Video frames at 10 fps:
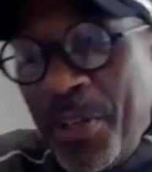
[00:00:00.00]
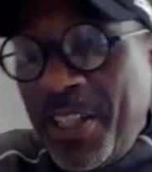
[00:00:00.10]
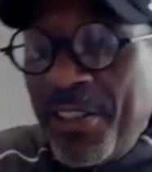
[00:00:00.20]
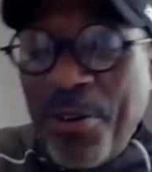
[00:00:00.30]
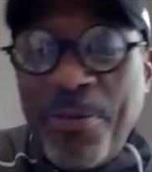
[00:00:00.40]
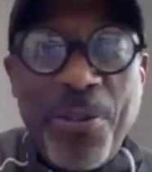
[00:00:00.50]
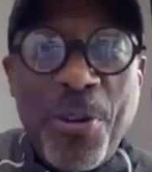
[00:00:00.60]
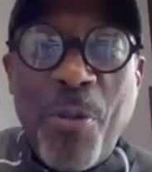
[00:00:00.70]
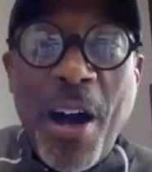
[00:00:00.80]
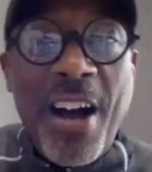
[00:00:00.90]
can go for a
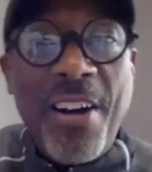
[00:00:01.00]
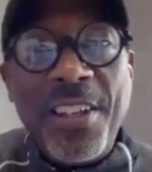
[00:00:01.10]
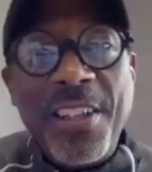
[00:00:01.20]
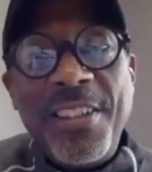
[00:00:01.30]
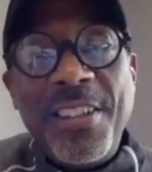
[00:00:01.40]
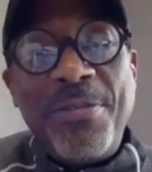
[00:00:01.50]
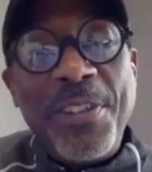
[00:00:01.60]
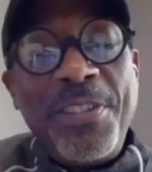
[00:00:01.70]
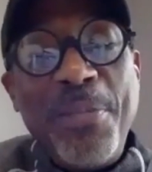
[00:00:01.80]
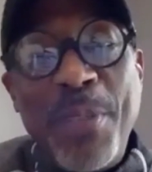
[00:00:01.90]
while, and
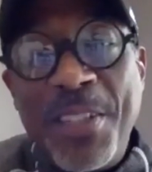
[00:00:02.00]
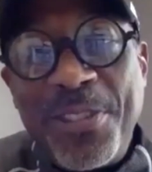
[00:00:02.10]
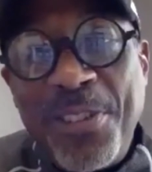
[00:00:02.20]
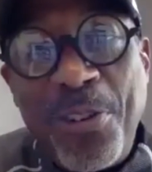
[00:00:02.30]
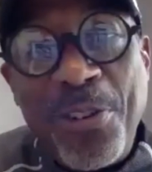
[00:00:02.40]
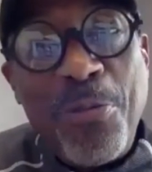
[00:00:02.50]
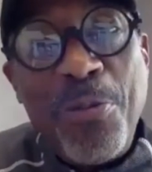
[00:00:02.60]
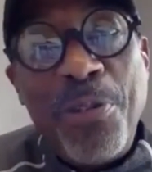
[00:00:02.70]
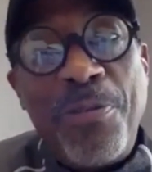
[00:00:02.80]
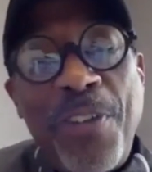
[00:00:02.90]
15 minutes is going to go
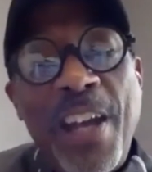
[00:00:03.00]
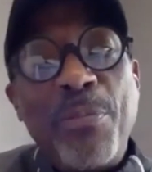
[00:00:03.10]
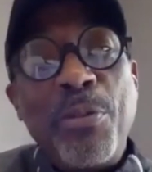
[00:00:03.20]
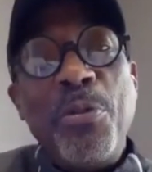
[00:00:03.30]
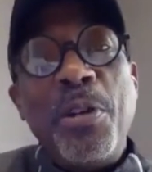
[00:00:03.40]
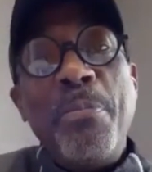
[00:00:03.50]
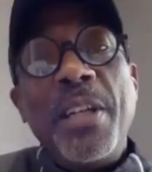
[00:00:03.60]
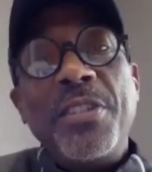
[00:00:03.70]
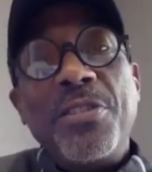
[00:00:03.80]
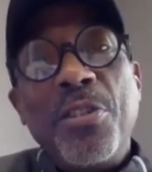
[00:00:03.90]
real fast, but we want to
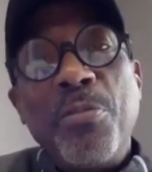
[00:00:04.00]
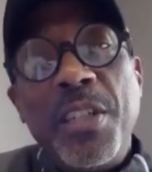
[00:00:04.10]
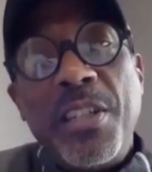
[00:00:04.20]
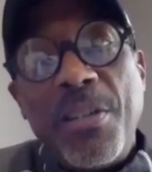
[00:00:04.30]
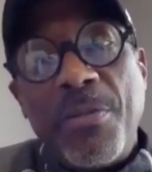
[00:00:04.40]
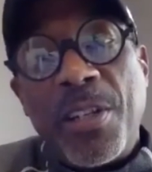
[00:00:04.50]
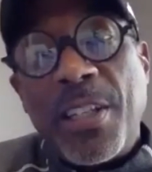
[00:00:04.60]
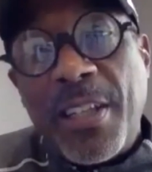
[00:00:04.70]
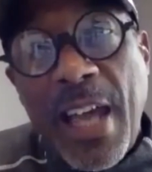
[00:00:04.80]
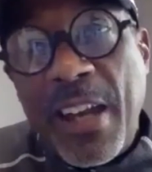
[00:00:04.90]
make sure we cover a
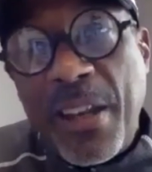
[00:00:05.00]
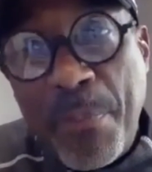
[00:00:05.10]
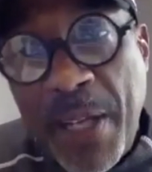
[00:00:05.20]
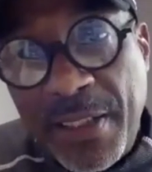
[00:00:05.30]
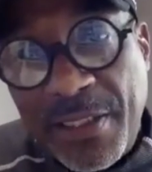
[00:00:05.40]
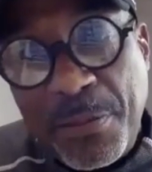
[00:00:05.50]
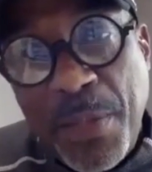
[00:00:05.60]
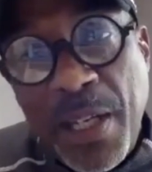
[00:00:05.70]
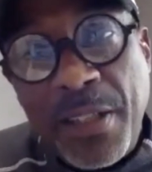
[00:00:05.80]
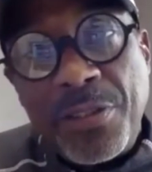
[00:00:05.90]
lot of bases,
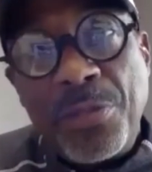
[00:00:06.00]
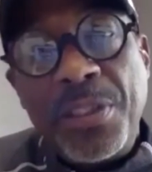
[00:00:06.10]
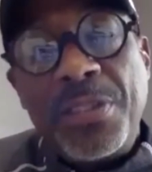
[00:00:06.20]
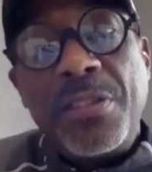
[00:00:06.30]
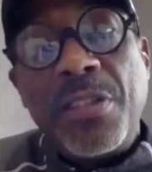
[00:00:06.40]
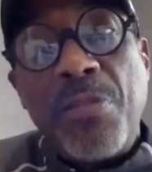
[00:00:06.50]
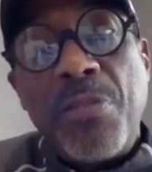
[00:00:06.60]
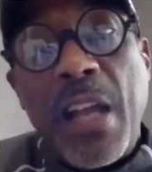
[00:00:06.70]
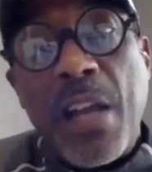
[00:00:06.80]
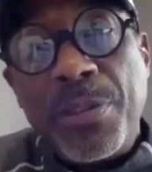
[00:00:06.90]
man. So this is a great
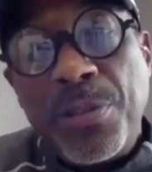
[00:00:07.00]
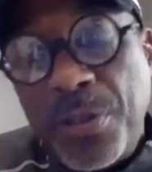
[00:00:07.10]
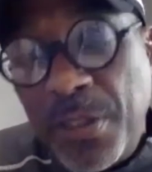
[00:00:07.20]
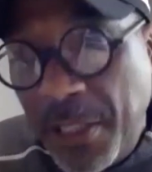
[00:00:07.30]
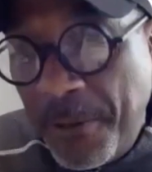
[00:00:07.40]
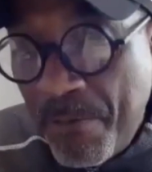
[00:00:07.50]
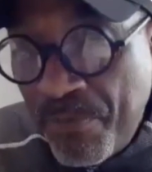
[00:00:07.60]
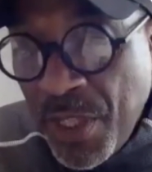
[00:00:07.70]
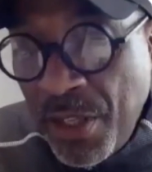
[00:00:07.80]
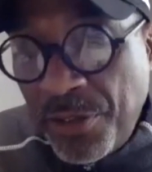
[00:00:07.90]
opportunity
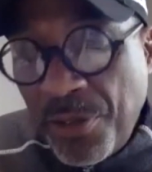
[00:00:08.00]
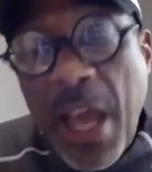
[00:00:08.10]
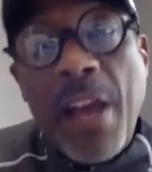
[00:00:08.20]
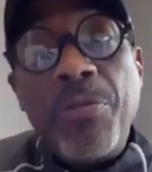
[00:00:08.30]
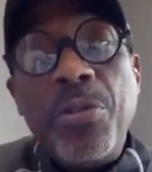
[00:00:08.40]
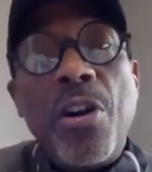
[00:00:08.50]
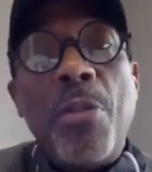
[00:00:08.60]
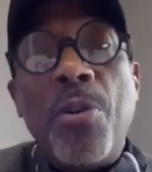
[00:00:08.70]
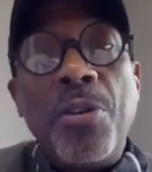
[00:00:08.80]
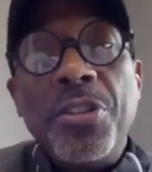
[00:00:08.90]
to have you
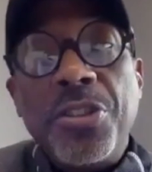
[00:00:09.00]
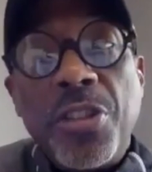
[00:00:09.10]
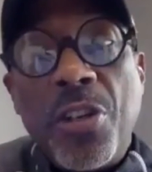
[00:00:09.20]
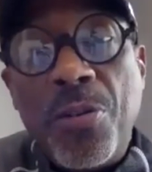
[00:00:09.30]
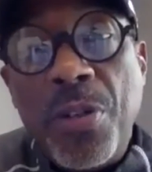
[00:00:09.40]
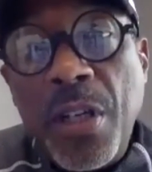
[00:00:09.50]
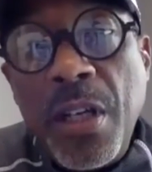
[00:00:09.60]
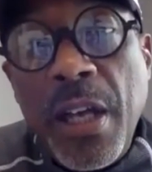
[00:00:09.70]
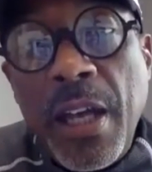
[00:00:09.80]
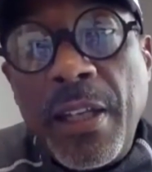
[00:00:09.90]
come on the show.
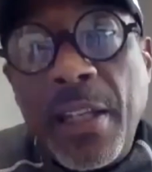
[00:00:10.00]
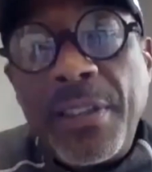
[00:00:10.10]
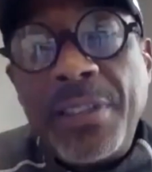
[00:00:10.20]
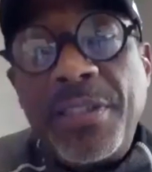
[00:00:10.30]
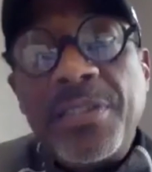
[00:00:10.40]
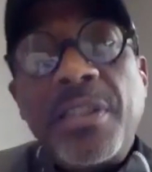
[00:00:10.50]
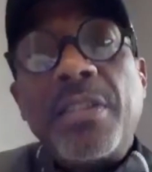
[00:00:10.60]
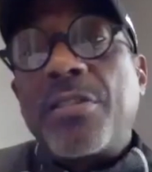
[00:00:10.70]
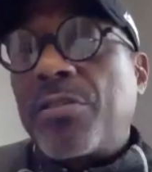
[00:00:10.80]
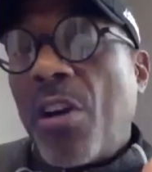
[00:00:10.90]
And let's just
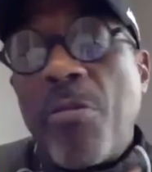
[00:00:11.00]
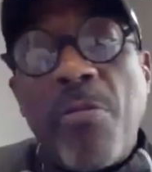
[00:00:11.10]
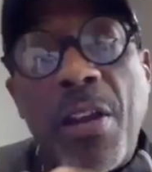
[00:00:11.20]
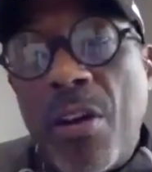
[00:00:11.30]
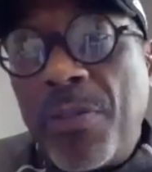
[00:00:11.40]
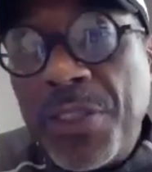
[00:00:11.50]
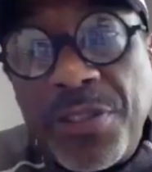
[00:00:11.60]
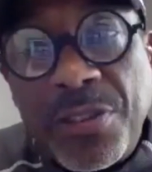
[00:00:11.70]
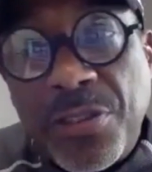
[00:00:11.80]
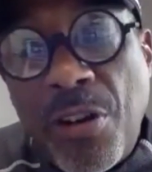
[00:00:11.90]
start right off. Let's
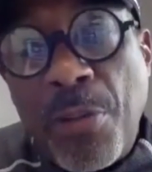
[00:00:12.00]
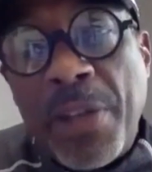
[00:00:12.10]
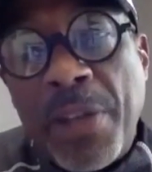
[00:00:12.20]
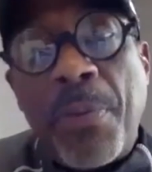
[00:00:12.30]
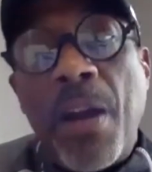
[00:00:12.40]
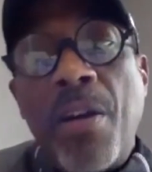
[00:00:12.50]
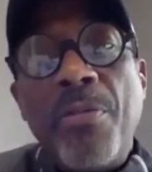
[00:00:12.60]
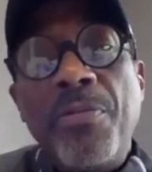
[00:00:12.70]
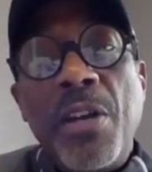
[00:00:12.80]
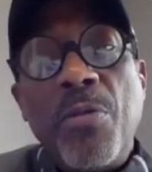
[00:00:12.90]
just talk about the power of
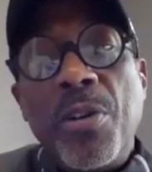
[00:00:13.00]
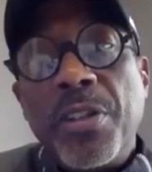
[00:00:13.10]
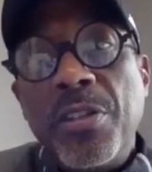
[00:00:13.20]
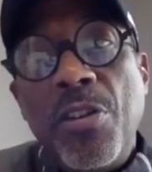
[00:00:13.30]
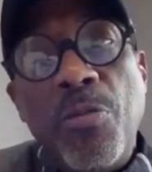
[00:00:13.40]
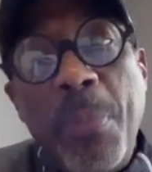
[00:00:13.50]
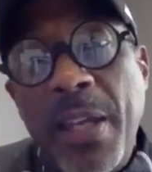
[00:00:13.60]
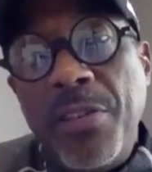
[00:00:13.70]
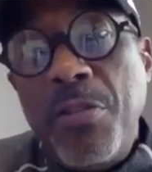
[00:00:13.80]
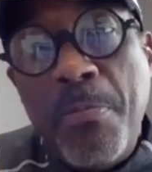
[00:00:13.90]
network. You know, me
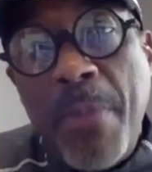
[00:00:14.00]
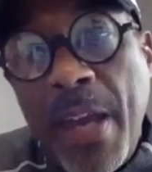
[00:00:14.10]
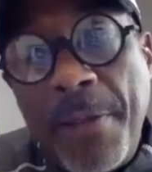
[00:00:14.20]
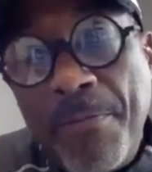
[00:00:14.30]
and you met